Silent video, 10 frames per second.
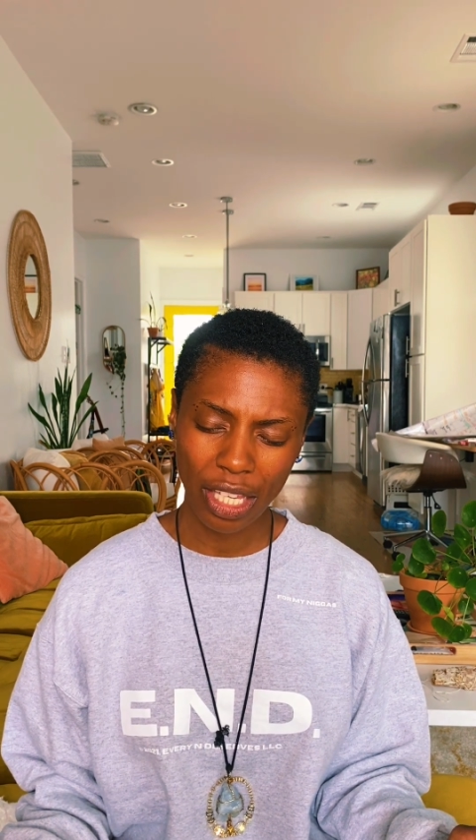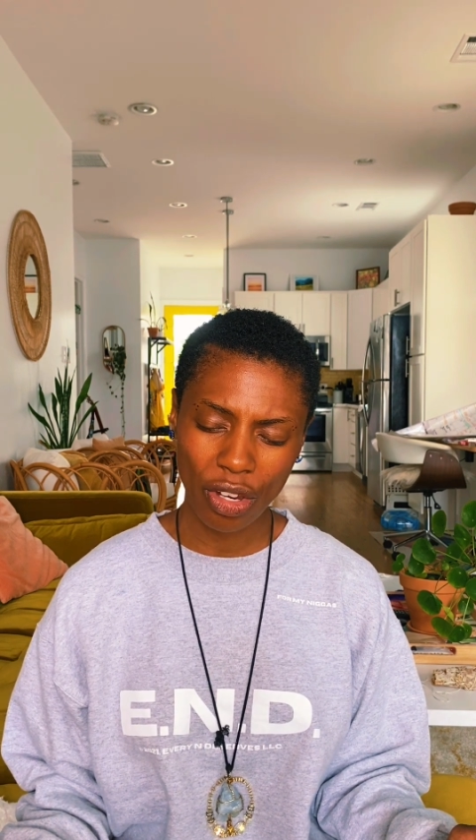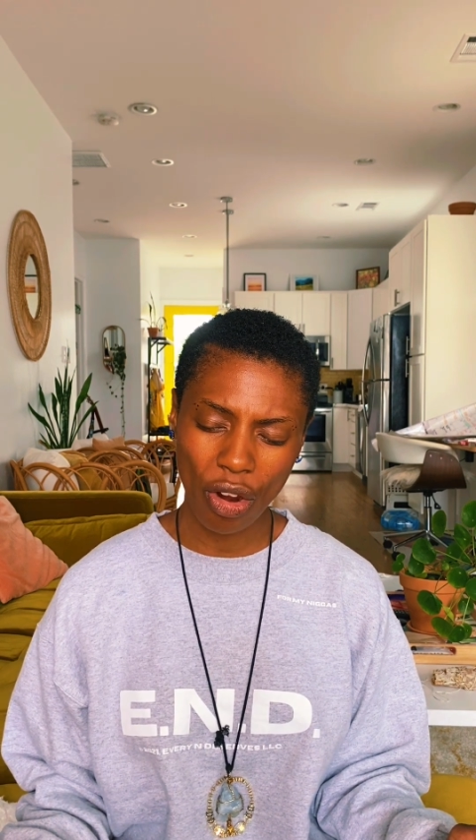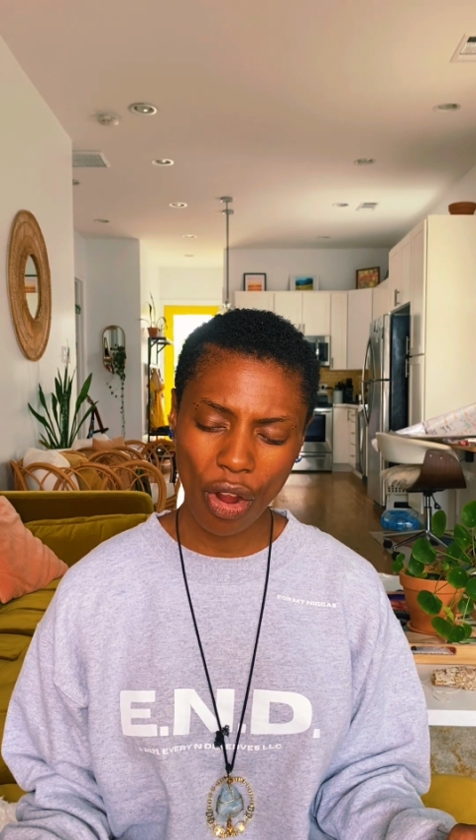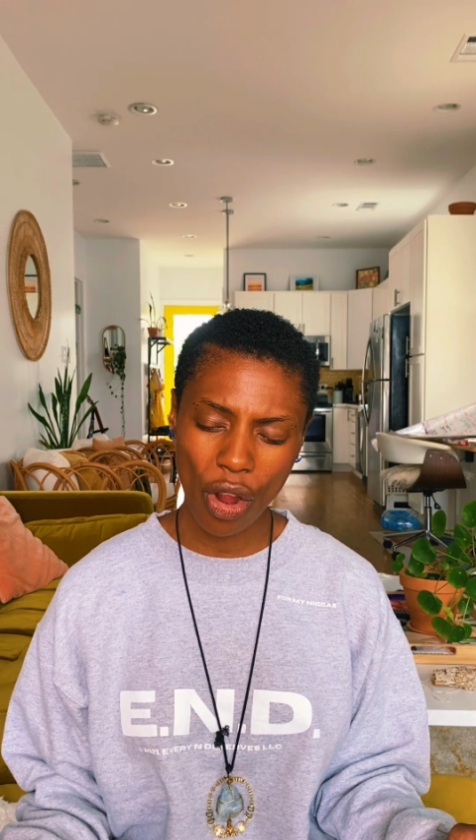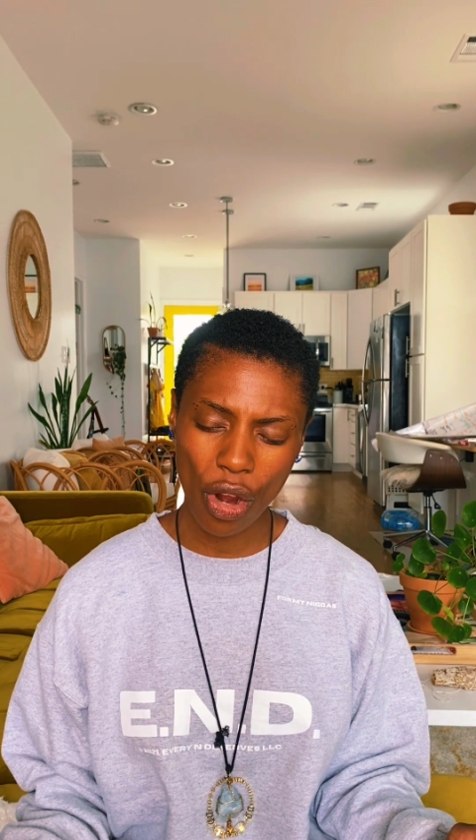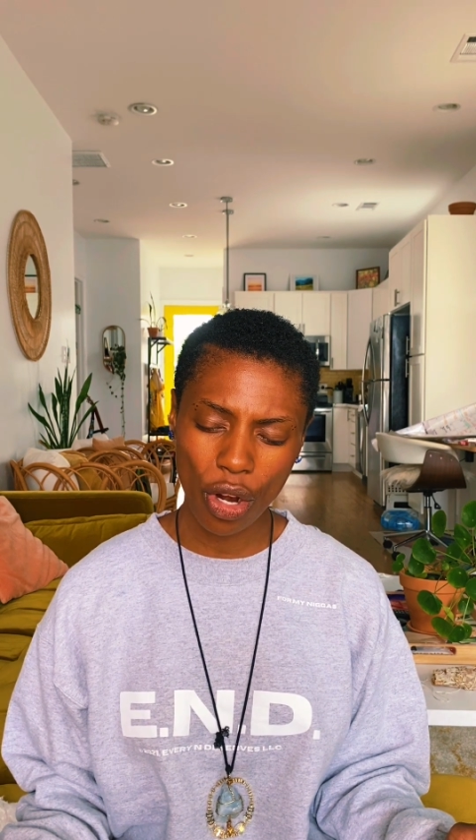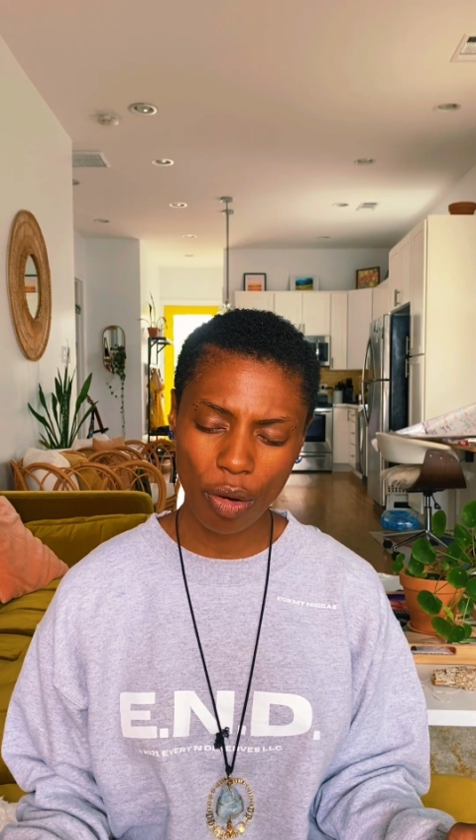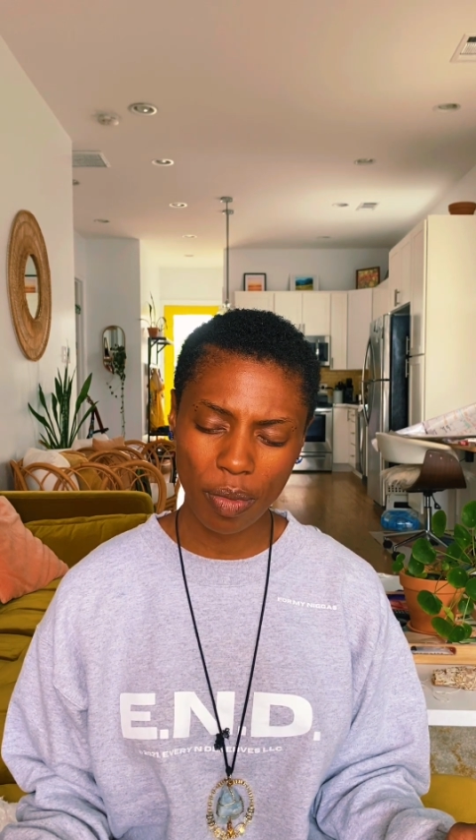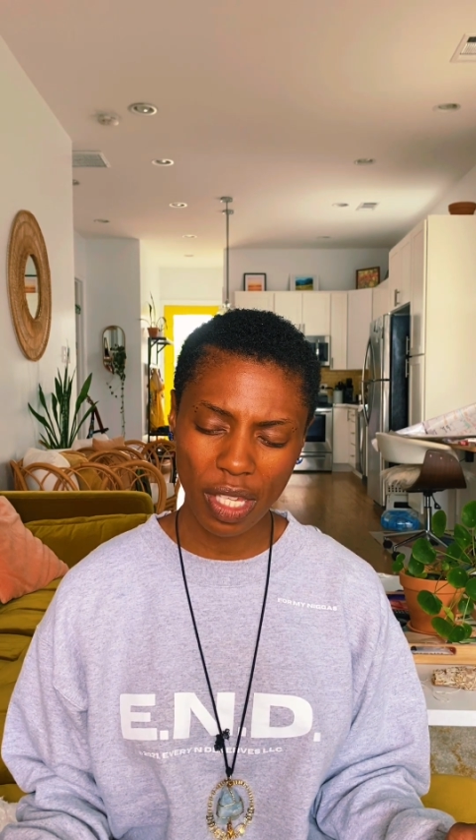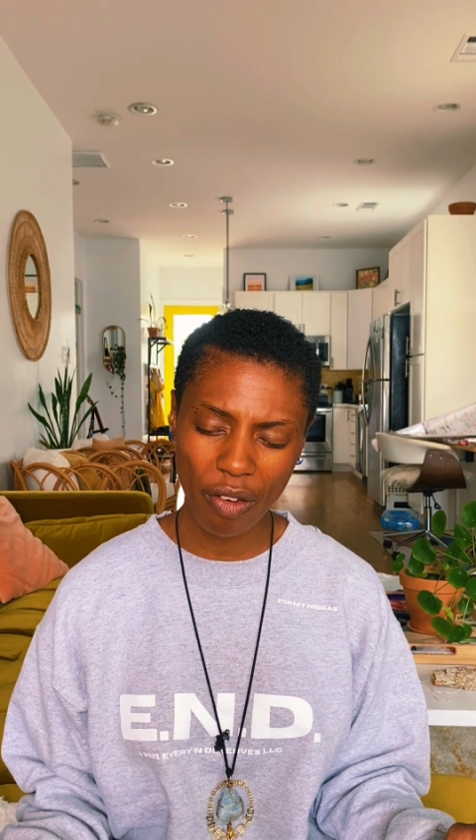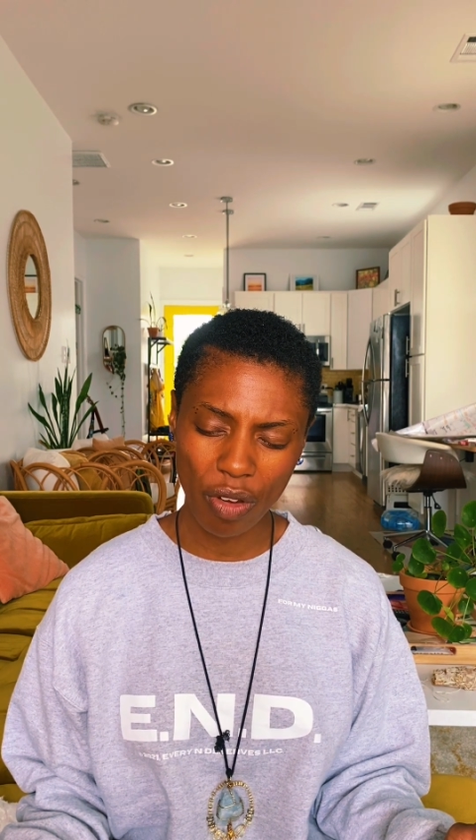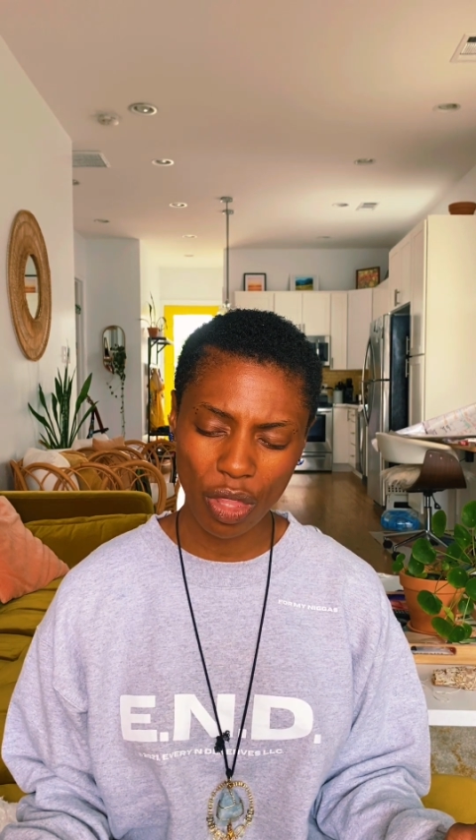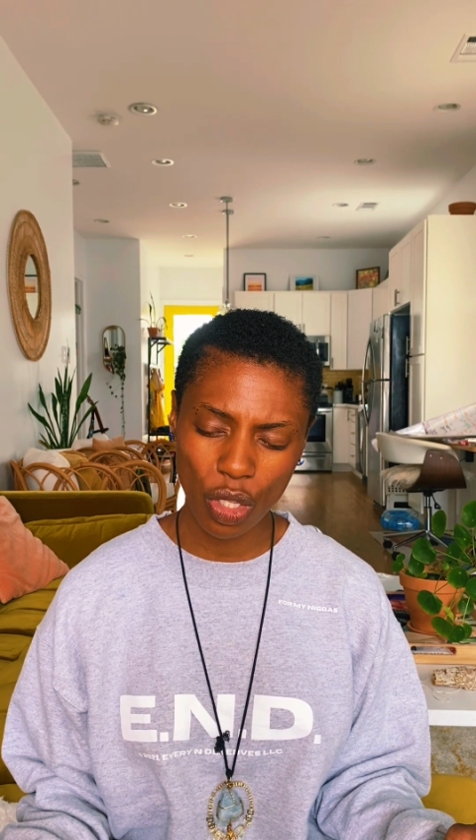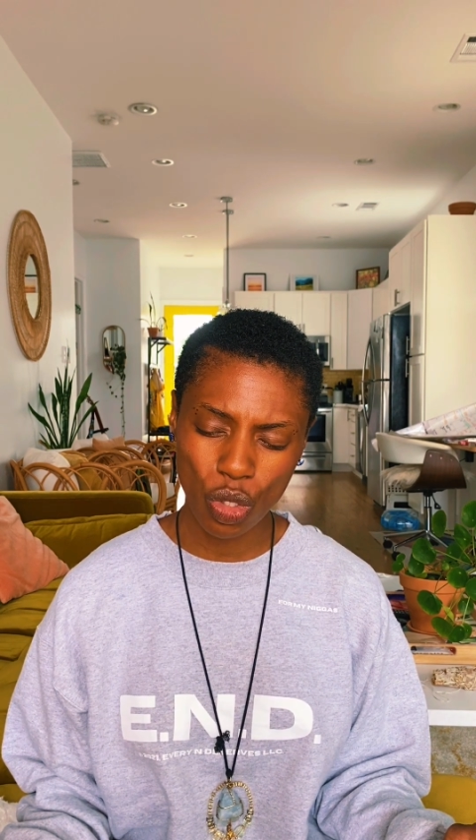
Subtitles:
your arms, everything